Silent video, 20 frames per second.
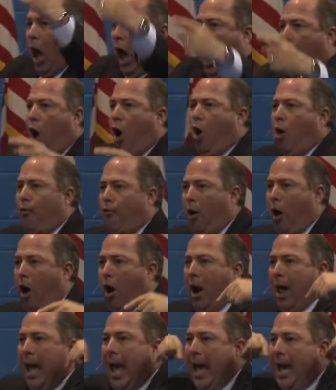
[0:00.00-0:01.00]

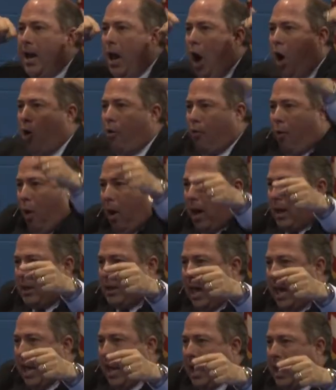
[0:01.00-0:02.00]
over and over
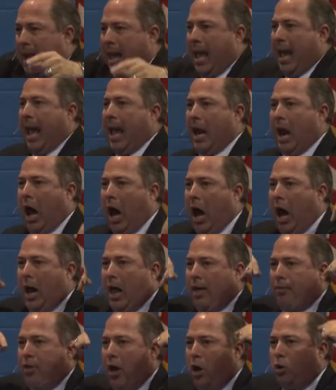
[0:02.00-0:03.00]
again. And
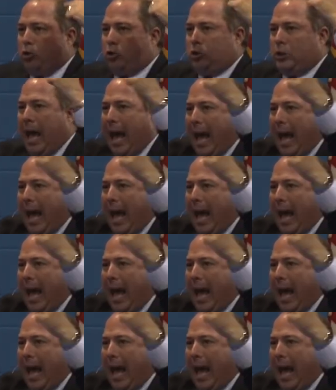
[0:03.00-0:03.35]
all of those